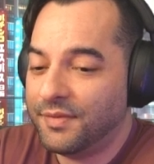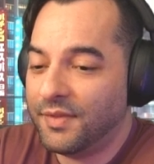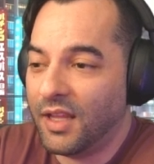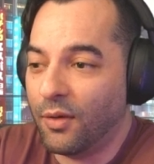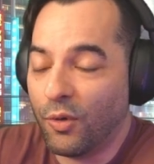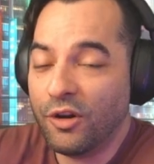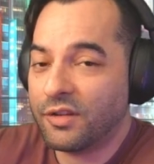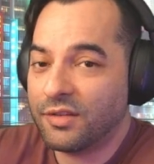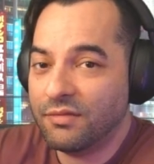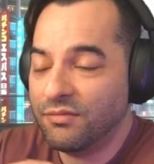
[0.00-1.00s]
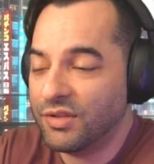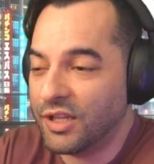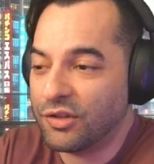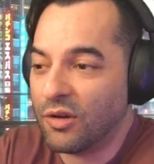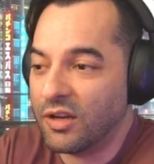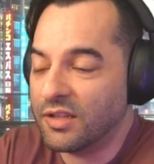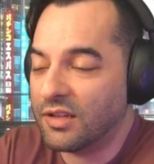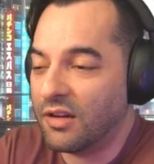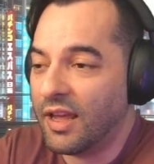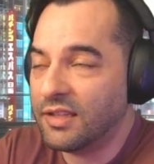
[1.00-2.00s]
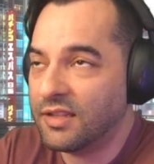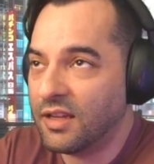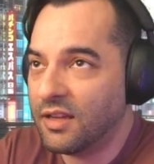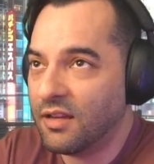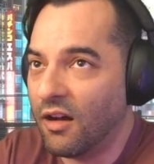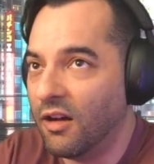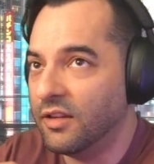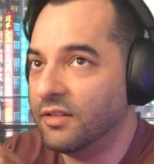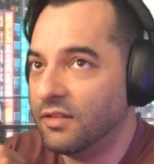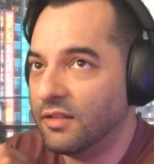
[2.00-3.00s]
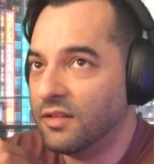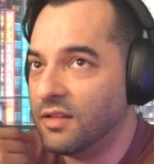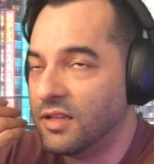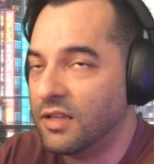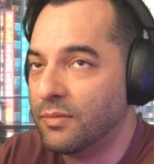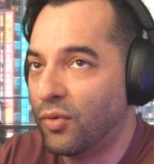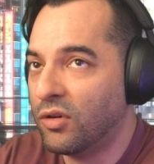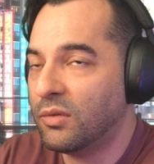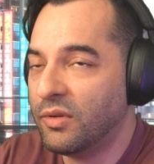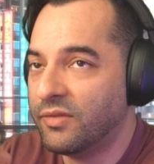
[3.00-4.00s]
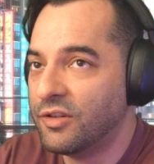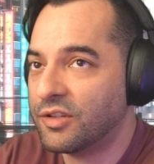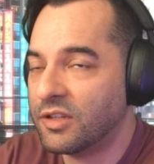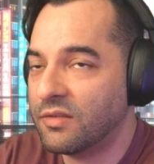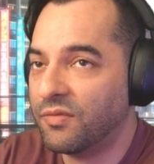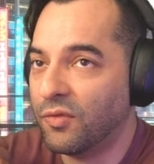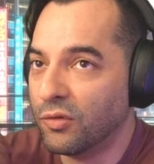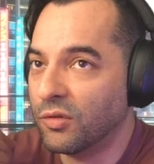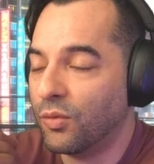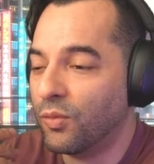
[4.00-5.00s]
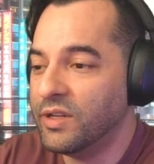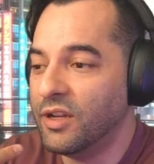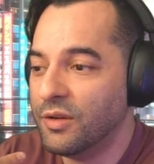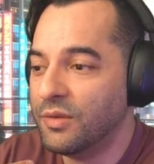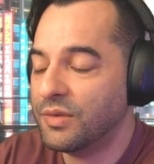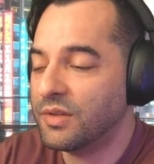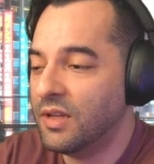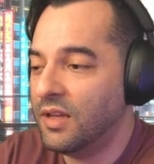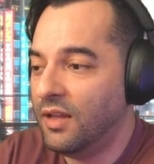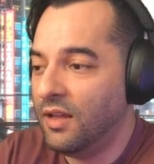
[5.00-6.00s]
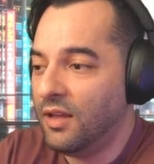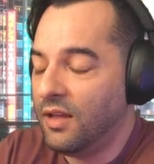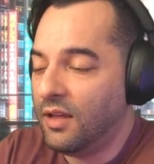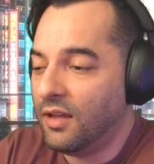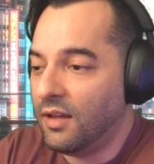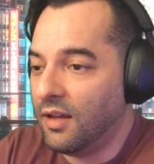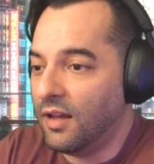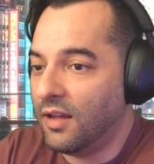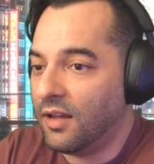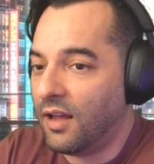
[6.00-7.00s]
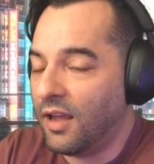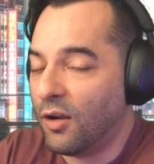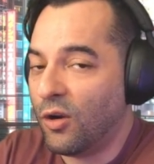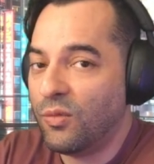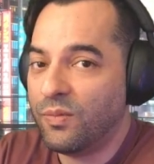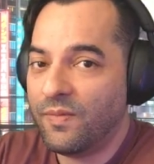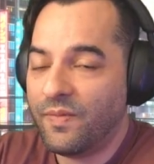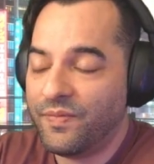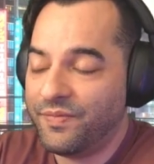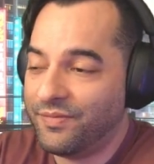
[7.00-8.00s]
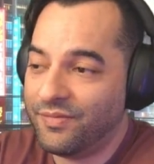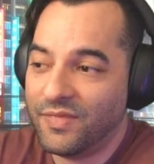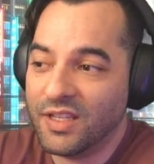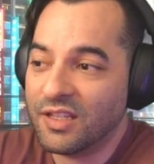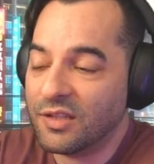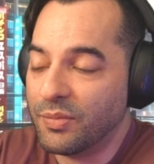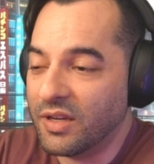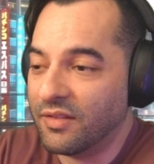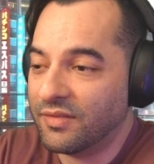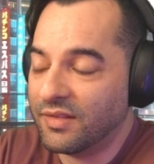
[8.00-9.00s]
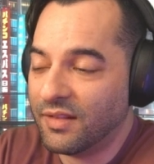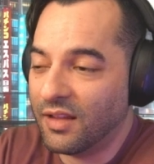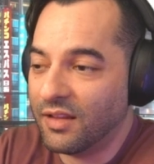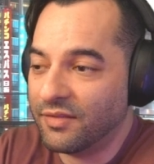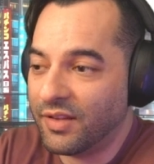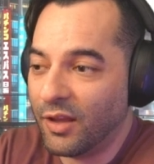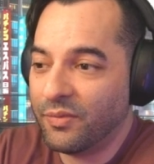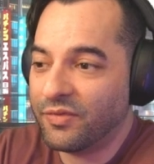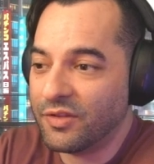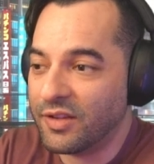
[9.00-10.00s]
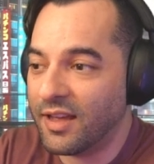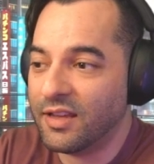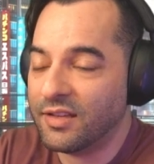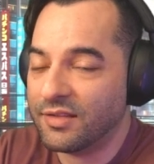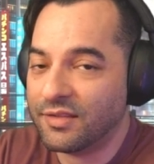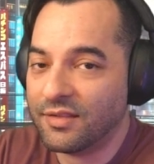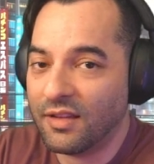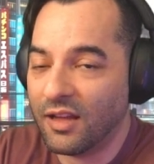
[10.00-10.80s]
It works. Citron is on ESDE on the portable version for Windows. I hope this has been a help for you guys.